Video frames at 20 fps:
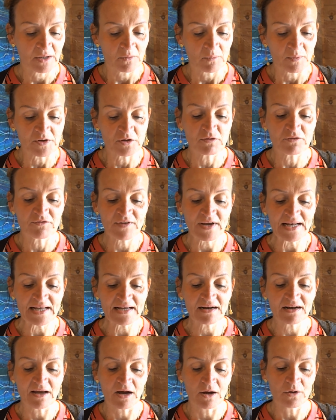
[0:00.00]
When you're
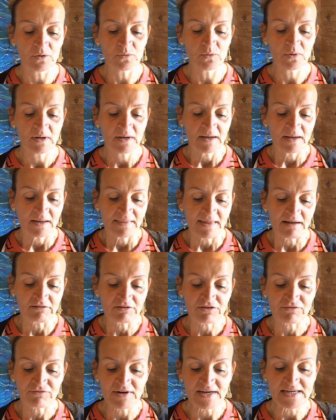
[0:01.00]
feeling low, there are
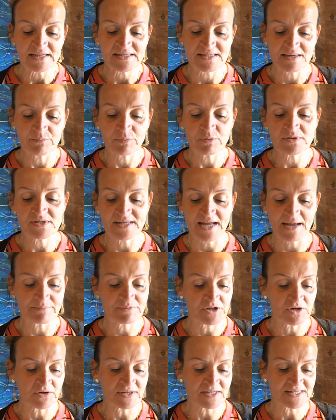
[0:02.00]
3 simple
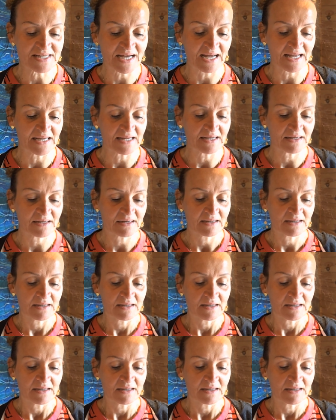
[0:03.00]
steps you can take